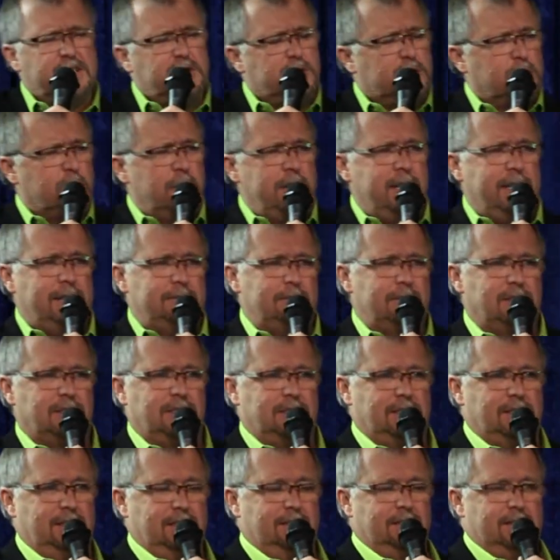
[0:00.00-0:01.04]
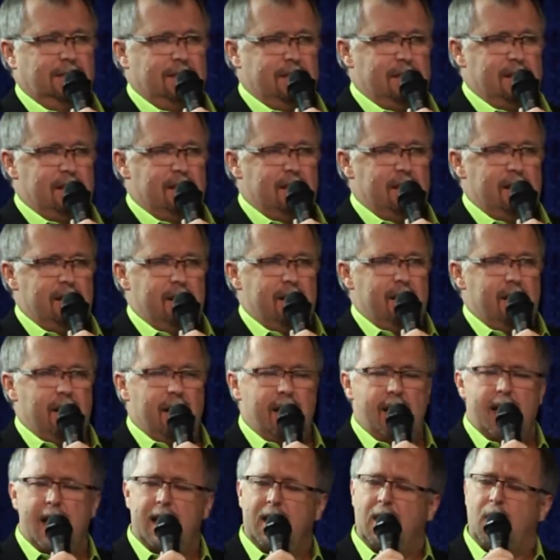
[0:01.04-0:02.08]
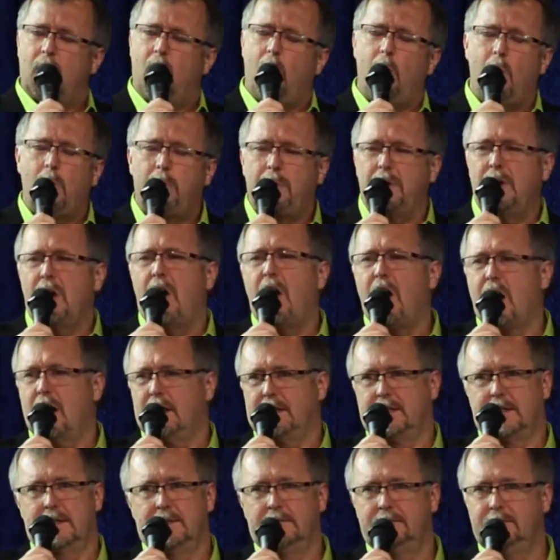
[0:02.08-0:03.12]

dreams and an open heart.